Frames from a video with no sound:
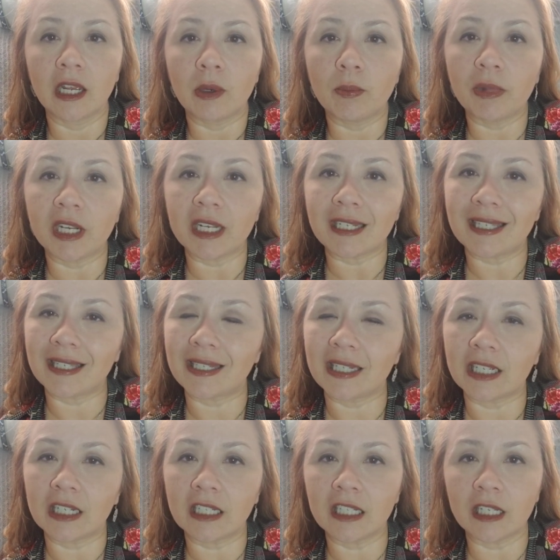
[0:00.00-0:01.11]
but it's
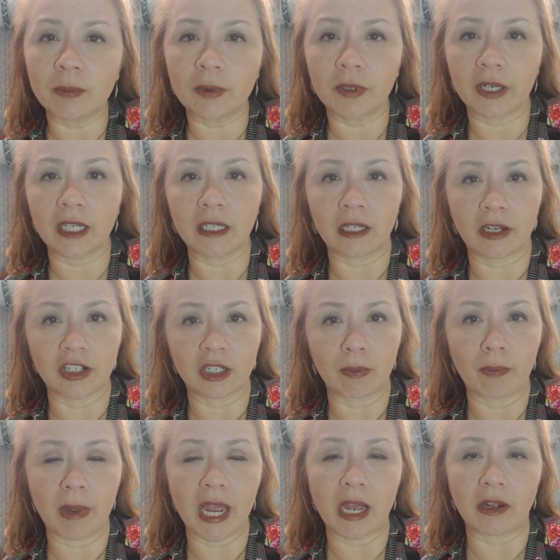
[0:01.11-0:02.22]
still a pretty large
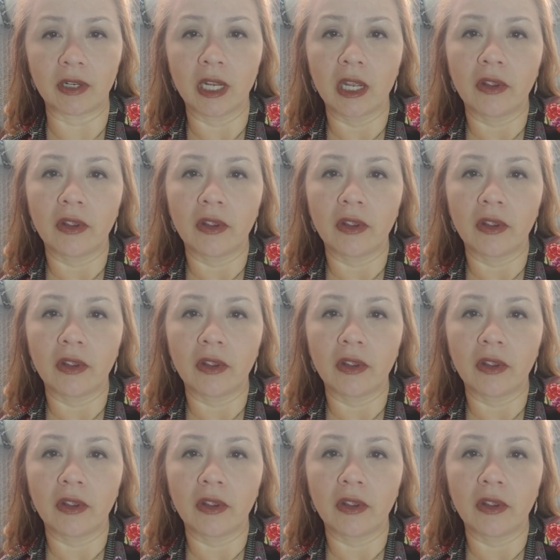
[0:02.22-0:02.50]
amount.